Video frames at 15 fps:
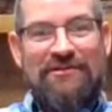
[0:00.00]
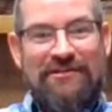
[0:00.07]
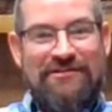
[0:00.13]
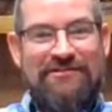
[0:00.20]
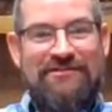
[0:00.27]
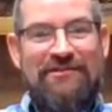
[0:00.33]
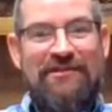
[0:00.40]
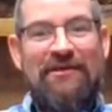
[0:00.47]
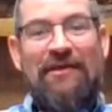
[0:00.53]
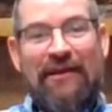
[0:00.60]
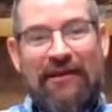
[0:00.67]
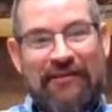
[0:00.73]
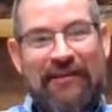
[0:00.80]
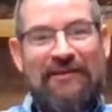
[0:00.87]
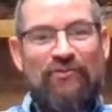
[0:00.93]
is,
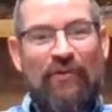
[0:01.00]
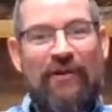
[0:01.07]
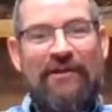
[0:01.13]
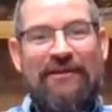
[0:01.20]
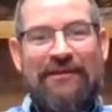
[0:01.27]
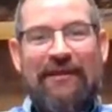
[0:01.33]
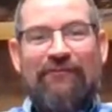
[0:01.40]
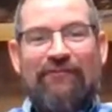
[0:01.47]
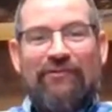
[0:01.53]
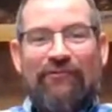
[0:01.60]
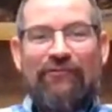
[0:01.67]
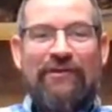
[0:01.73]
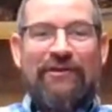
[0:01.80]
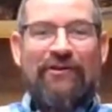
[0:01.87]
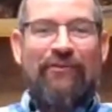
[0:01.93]
and that's why he gave the
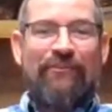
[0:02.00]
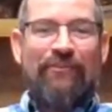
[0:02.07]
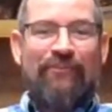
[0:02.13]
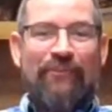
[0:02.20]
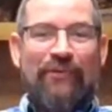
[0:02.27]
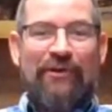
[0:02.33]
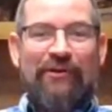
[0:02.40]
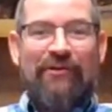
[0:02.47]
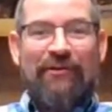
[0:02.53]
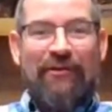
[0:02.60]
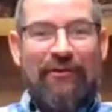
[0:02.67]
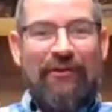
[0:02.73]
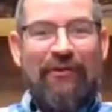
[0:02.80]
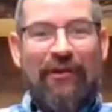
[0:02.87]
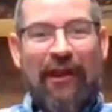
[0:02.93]
freedom. But
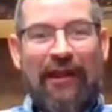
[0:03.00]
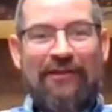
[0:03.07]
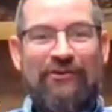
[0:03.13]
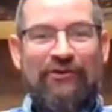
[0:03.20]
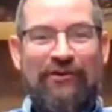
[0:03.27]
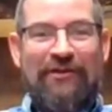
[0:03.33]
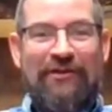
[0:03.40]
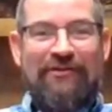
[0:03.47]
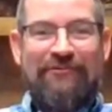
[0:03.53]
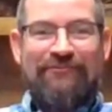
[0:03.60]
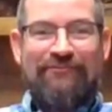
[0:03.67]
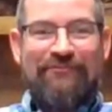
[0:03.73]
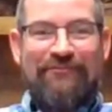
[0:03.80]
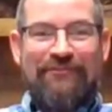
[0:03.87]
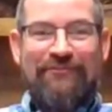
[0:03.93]
I took an
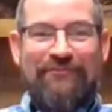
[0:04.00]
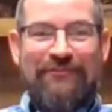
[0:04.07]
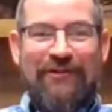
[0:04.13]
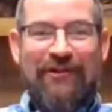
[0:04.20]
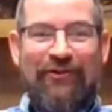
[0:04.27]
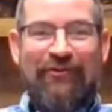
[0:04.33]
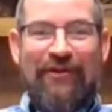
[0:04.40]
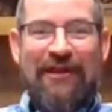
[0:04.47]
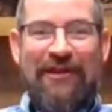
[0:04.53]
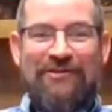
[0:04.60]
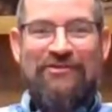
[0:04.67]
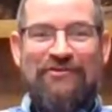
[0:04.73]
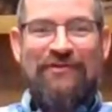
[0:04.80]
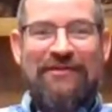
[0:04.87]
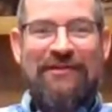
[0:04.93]

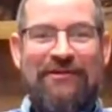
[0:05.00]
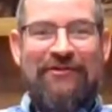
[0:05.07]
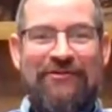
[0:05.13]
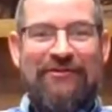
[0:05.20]
extra year